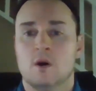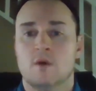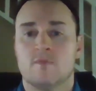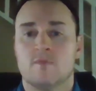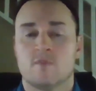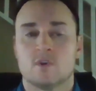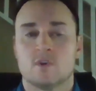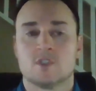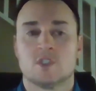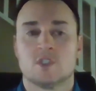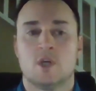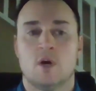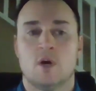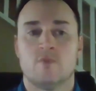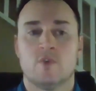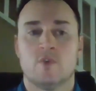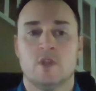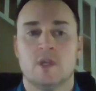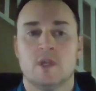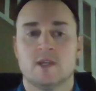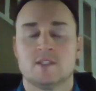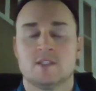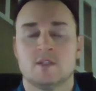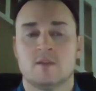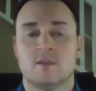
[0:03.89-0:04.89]
First off, we'd
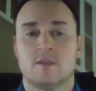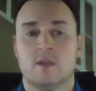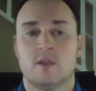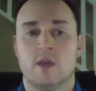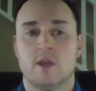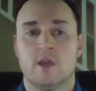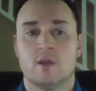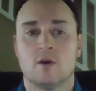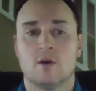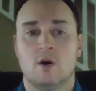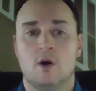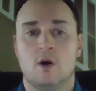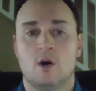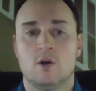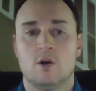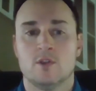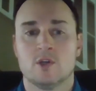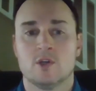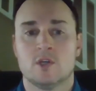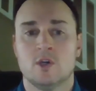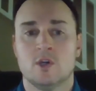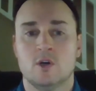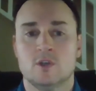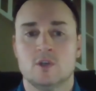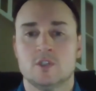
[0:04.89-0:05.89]
like to thank all the
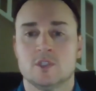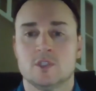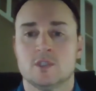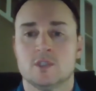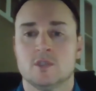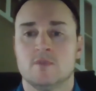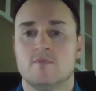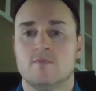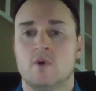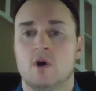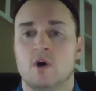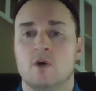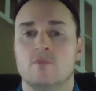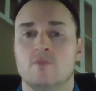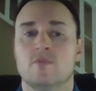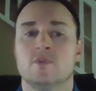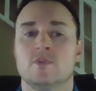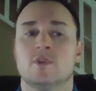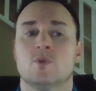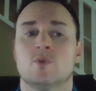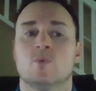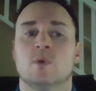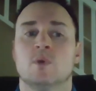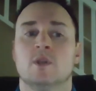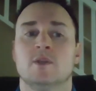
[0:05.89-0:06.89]
coaches involved with
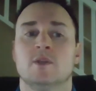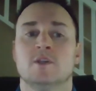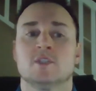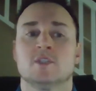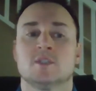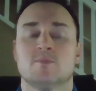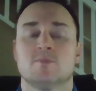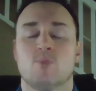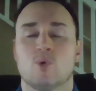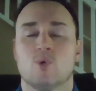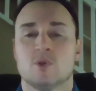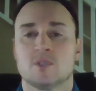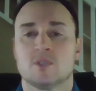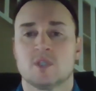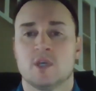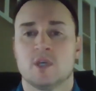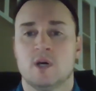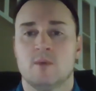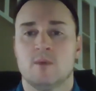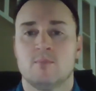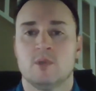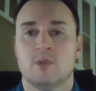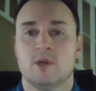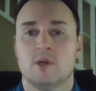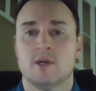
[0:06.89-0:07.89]
the Runyon Sports
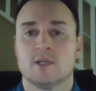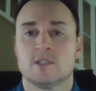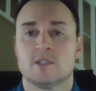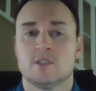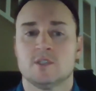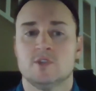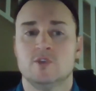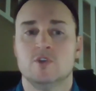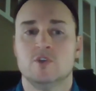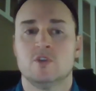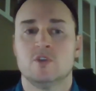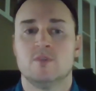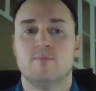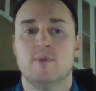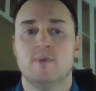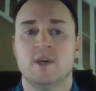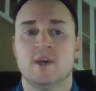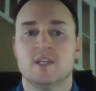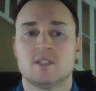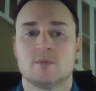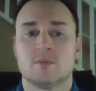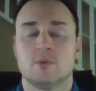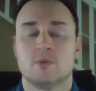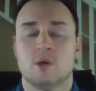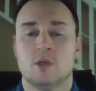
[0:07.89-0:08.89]
Complex youth
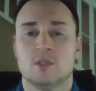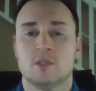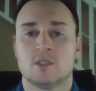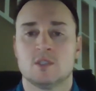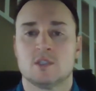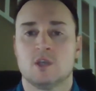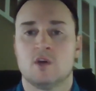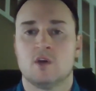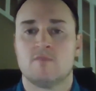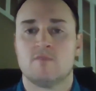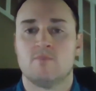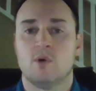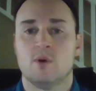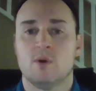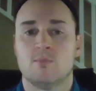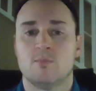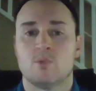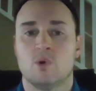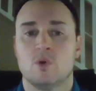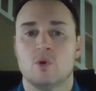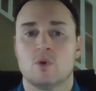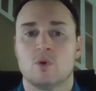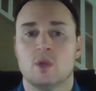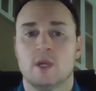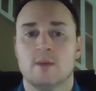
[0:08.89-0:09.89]
baseball and softball
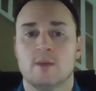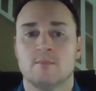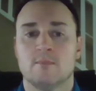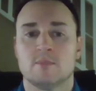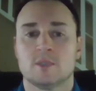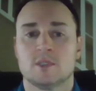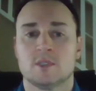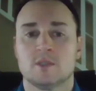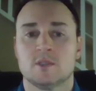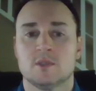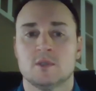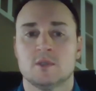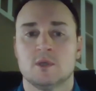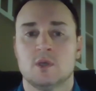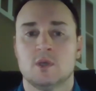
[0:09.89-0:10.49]
programs.